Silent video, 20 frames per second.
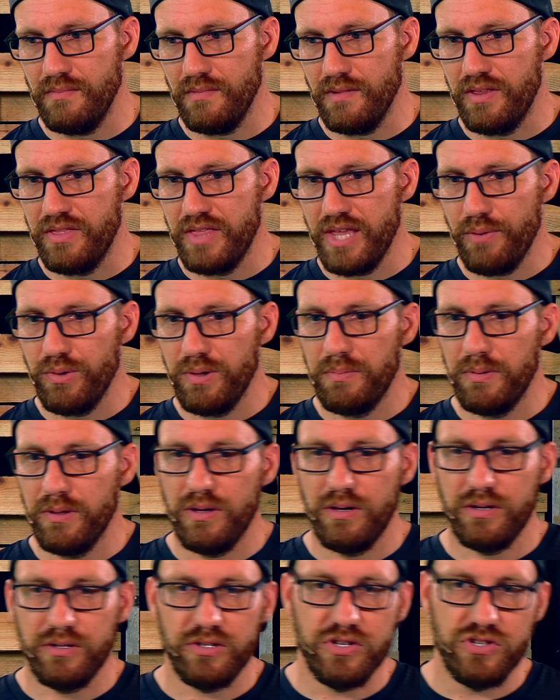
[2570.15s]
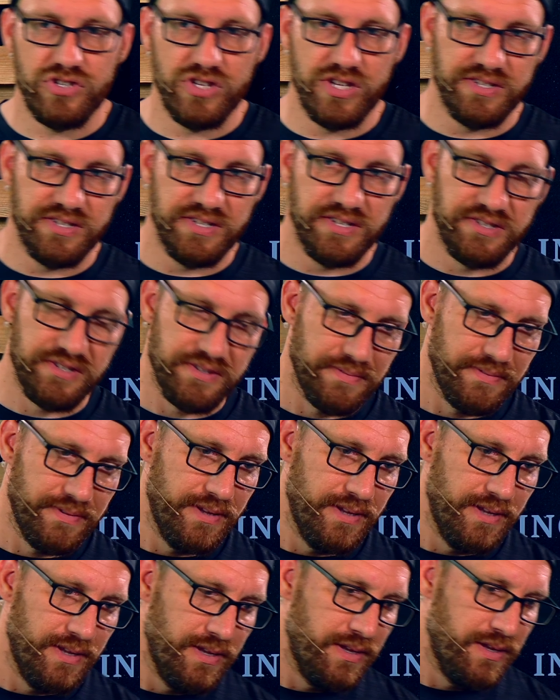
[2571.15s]
that we belong to Jesus.
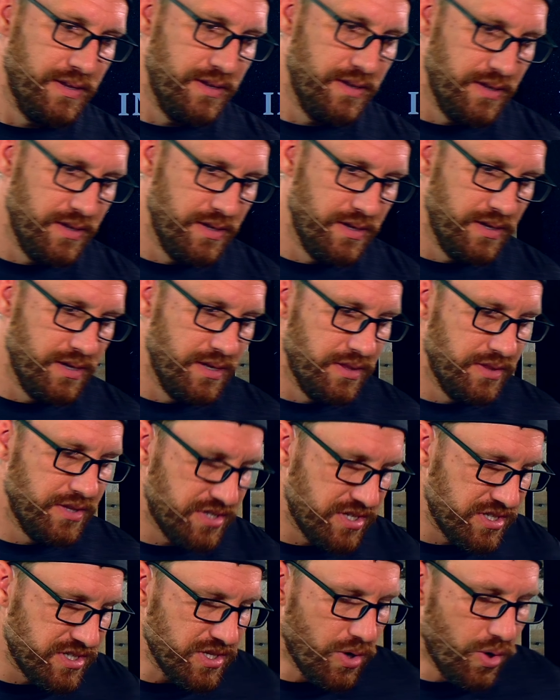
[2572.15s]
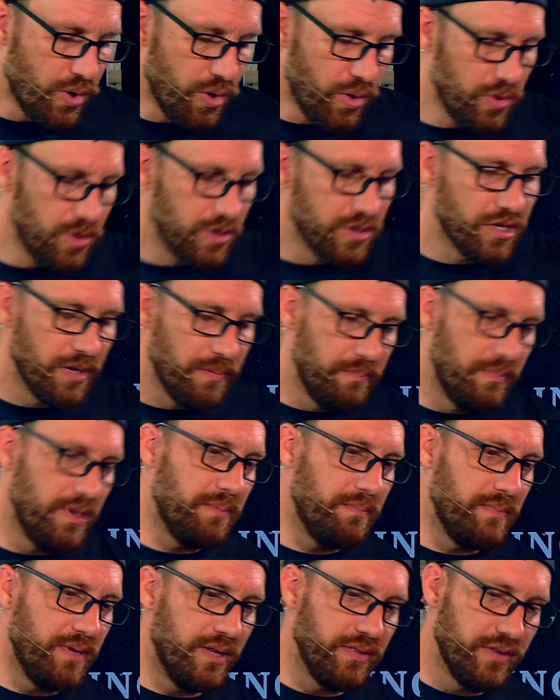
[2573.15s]
This is a whole
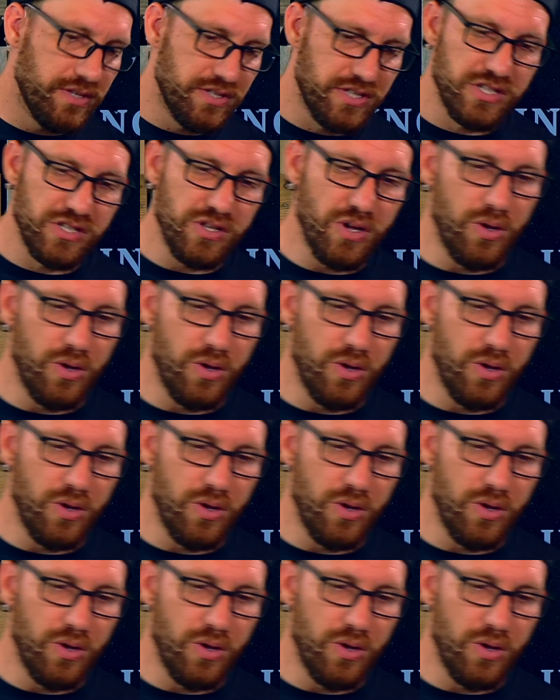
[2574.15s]
commitment. This is a